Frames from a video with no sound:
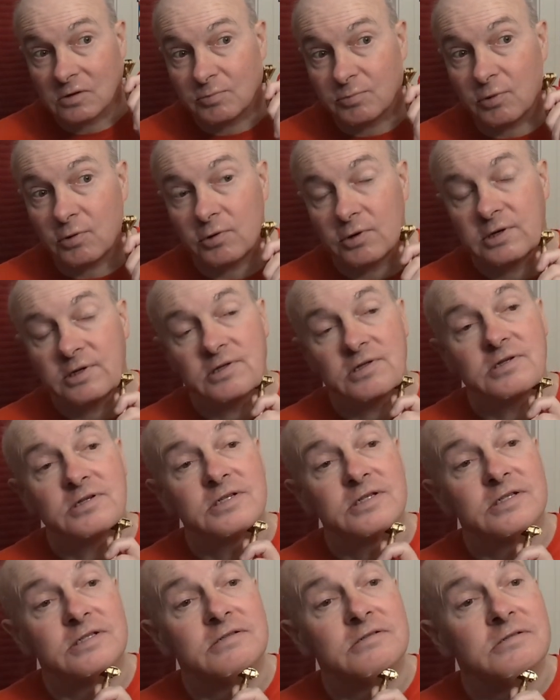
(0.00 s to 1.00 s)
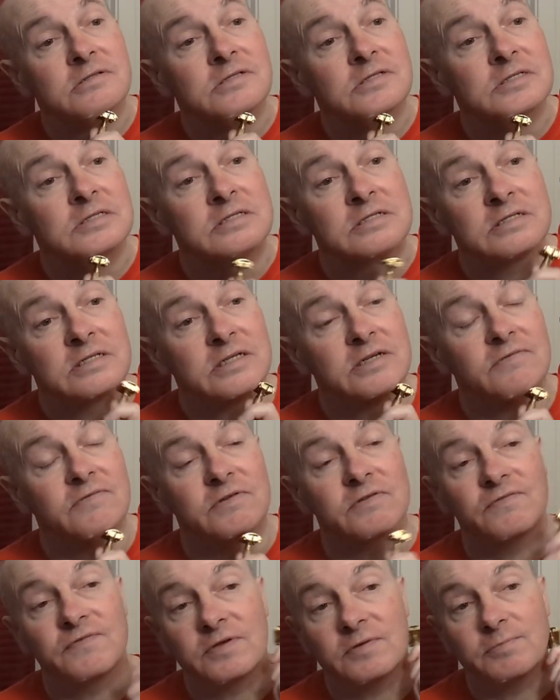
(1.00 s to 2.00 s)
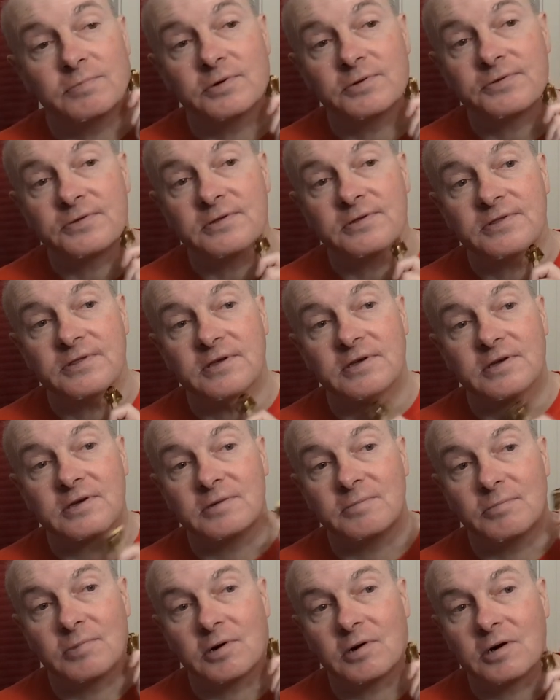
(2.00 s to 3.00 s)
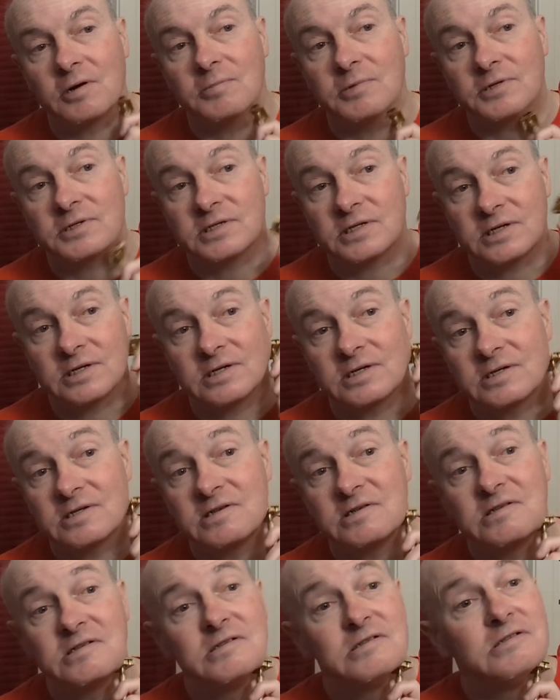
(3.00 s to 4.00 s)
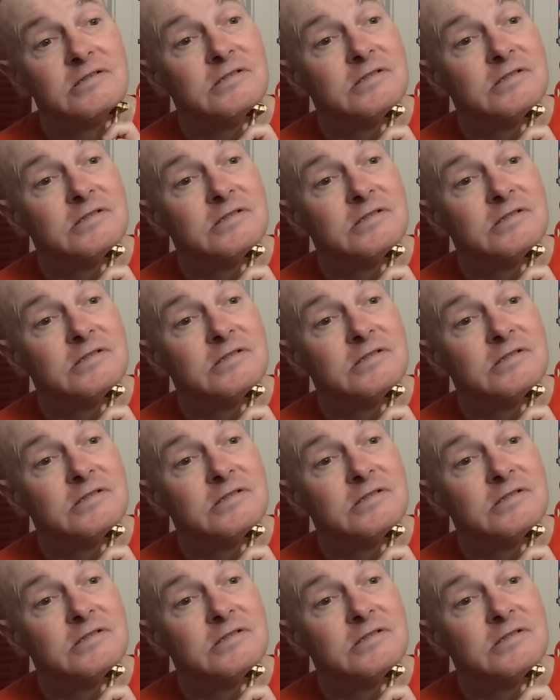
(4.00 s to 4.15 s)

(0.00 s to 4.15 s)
or pointless, even if you put the thing in barbicide.